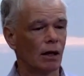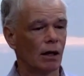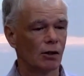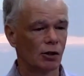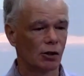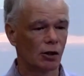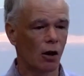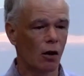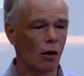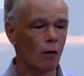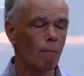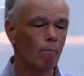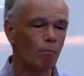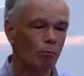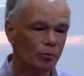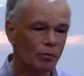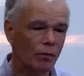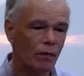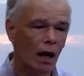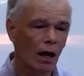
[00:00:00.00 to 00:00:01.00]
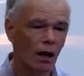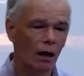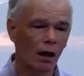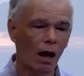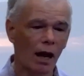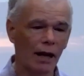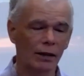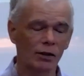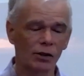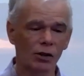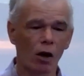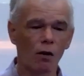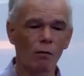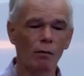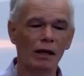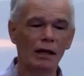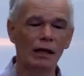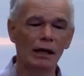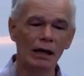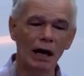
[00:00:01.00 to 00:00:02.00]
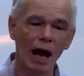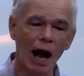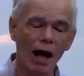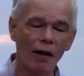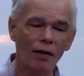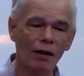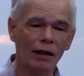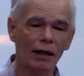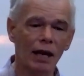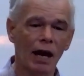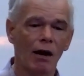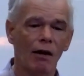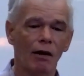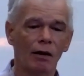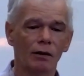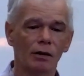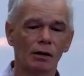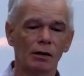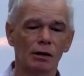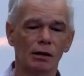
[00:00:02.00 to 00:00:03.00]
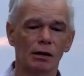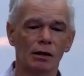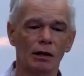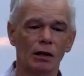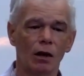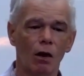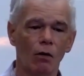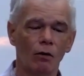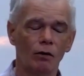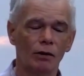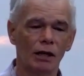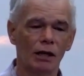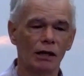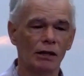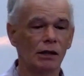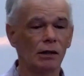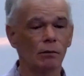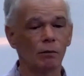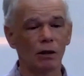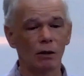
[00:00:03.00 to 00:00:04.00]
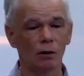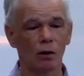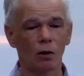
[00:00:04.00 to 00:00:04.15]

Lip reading: So, like so many other characters in the Old Testament,